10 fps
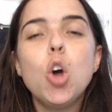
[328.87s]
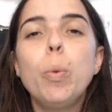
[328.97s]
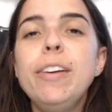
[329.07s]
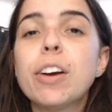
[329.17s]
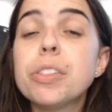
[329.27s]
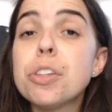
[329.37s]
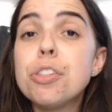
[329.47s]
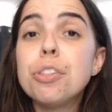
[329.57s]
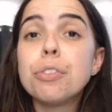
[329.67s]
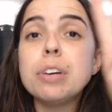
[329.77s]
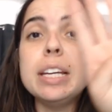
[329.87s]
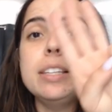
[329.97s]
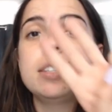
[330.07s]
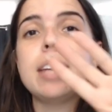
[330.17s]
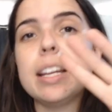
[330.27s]
We look at the three
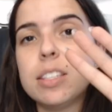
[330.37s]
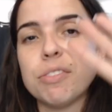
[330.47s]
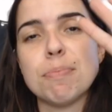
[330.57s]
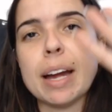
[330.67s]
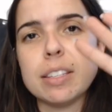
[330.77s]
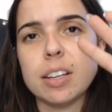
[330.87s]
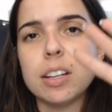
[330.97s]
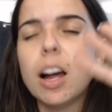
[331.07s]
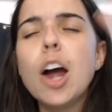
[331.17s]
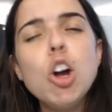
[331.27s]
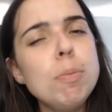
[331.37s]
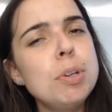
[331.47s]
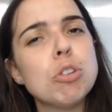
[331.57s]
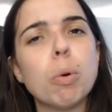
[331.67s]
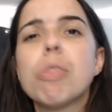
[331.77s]
states of matter. I hope
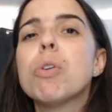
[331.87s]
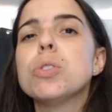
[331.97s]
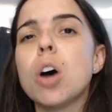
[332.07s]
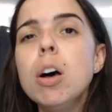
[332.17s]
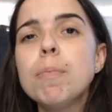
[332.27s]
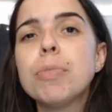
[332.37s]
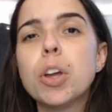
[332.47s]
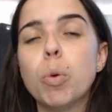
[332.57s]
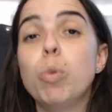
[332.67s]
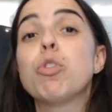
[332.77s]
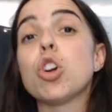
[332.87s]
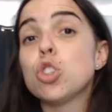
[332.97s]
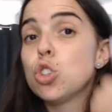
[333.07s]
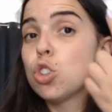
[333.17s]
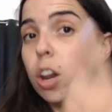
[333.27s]
you know what those are. We've got
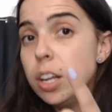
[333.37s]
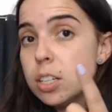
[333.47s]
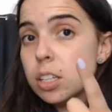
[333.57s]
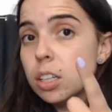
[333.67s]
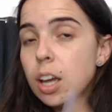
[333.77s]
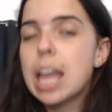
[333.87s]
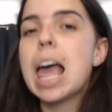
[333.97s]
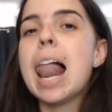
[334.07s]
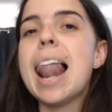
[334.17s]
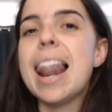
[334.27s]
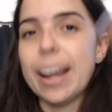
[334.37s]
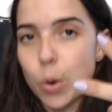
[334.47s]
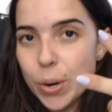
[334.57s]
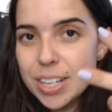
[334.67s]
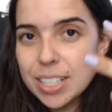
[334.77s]
solid,
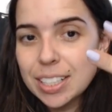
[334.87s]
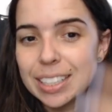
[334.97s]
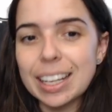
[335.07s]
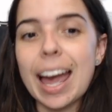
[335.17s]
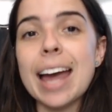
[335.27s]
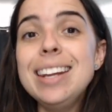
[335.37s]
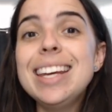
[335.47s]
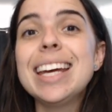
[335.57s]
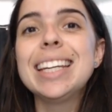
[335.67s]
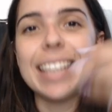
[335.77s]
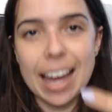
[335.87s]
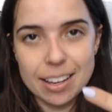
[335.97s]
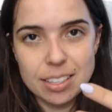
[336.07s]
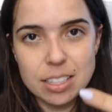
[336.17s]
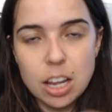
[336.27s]
liquid, and
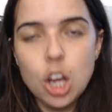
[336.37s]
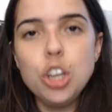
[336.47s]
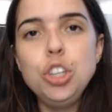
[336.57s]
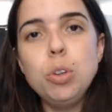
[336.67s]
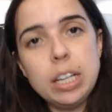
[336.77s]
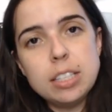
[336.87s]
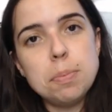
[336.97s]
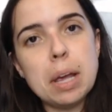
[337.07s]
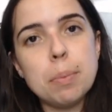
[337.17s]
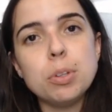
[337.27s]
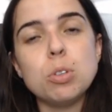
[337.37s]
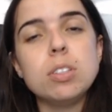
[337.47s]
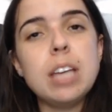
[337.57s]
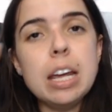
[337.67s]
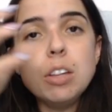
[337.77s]
gas. You need to be able to
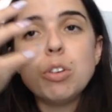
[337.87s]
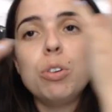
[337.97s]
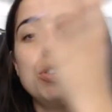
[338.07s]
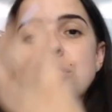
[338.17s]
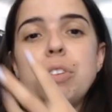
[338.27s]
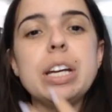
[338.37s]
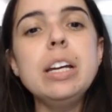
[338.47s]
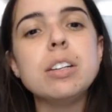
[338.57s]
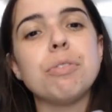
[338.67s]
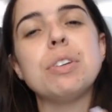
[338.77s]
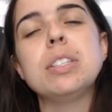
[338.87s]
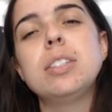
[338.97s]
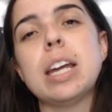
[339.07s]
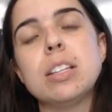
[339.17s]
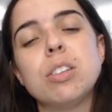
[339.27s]
take those three different
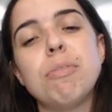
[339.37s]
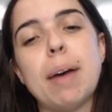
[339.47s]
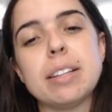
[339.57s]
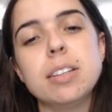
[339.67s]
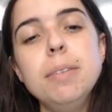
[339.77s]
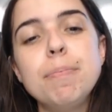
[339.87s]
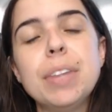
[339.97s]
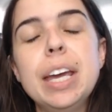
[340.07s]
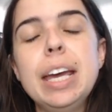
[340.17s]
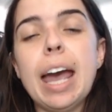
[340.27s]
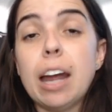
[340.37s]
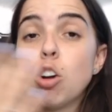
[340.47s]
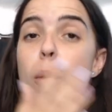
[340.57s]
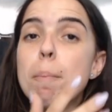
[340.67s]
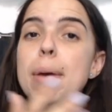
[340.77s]
states of matter and
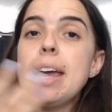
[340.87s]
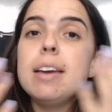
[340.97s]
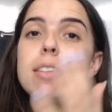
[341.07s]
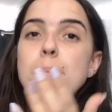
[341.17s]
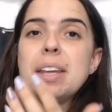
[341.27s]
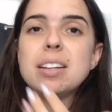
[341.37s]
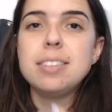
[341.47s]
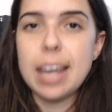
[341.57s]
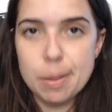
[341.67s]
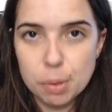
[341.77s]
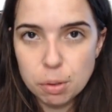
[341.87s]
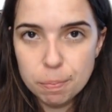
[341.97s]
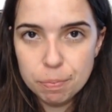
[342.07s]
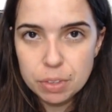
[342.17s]
compare them in a table